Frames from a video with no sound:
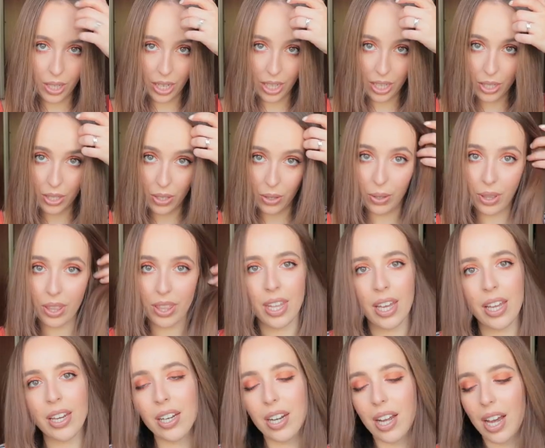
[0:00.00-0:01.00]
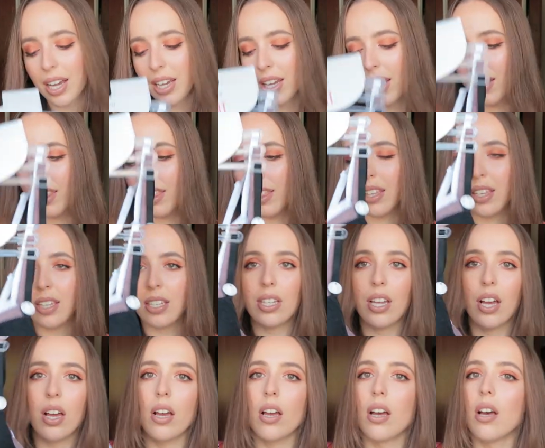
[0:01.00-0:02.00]
Okay, so then I got
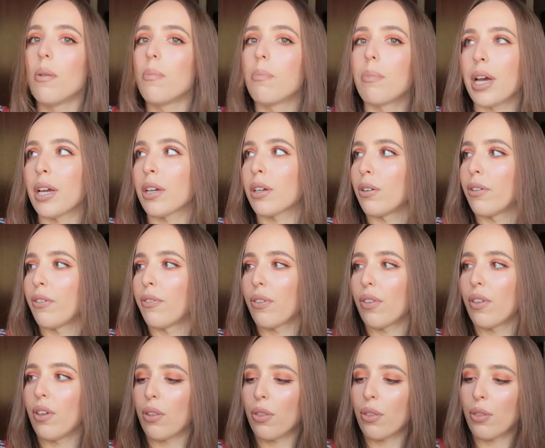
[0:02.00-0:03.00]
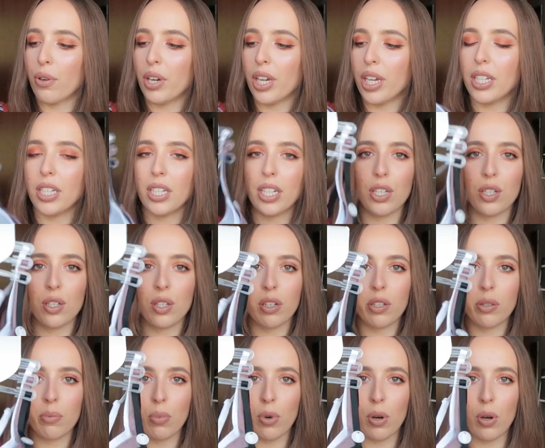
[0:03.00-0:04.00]
this pack of 3
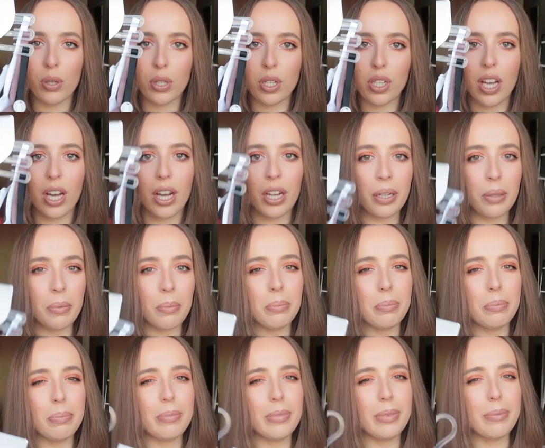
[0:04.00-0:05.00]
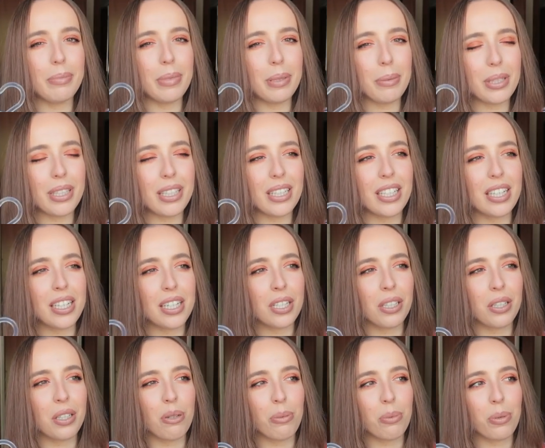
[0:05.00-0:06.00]
t-shirt bras. Maybe this is
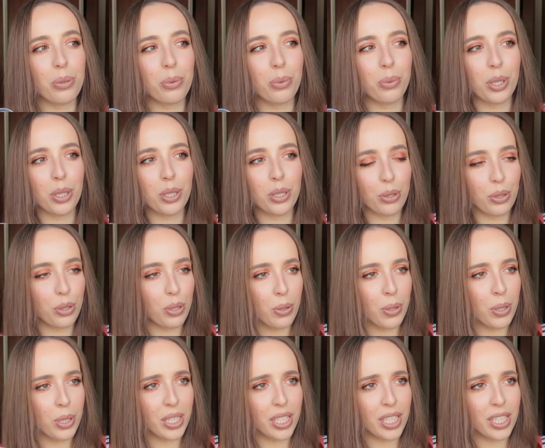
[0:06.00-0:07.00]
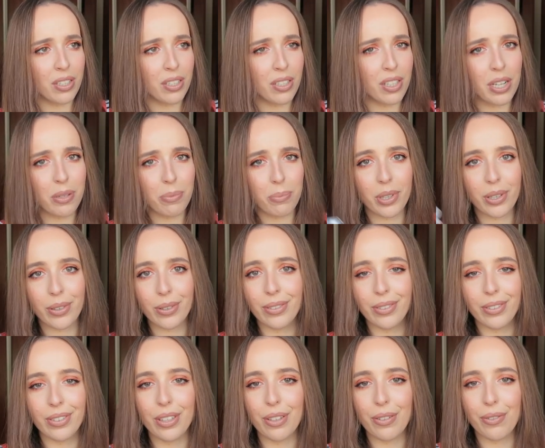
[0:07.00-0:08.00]
a little bit weird to show on the internet, but
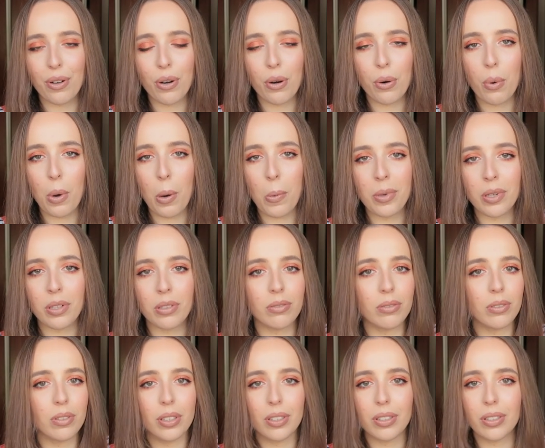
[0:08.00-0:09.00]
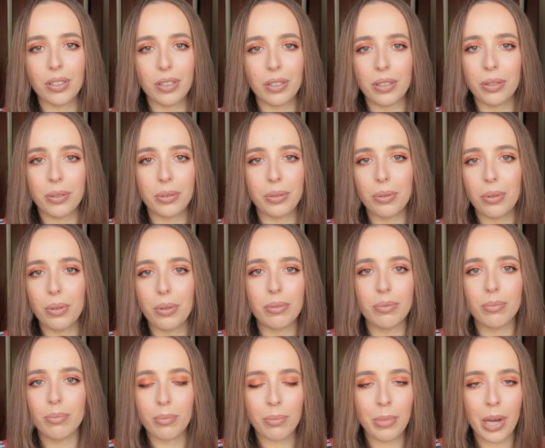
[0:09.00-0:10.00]
if you're a woman, you
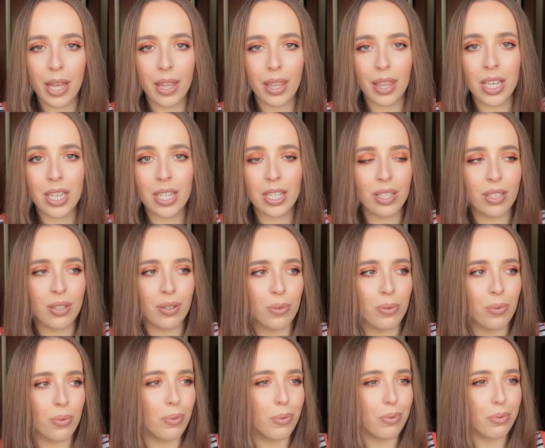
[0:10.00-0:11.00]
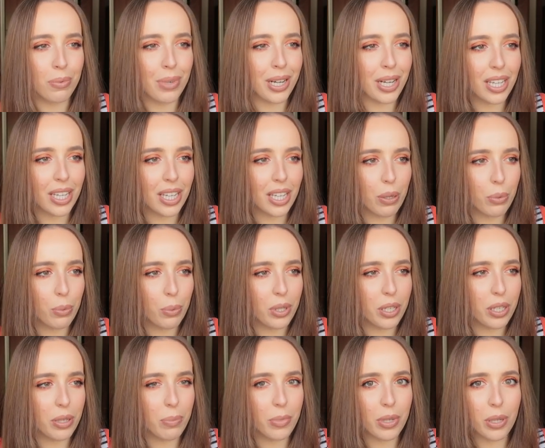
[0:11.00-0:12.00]
buy this, so why
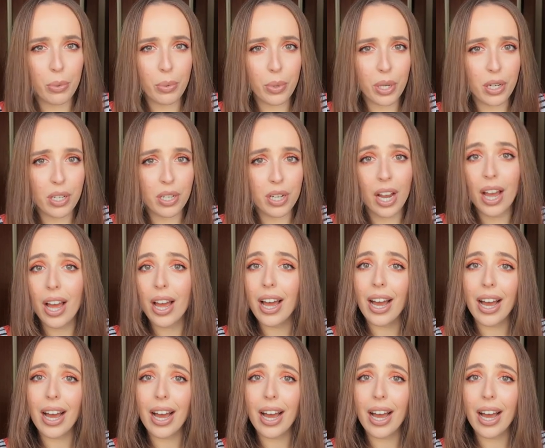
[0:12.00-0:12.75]
would it be weird?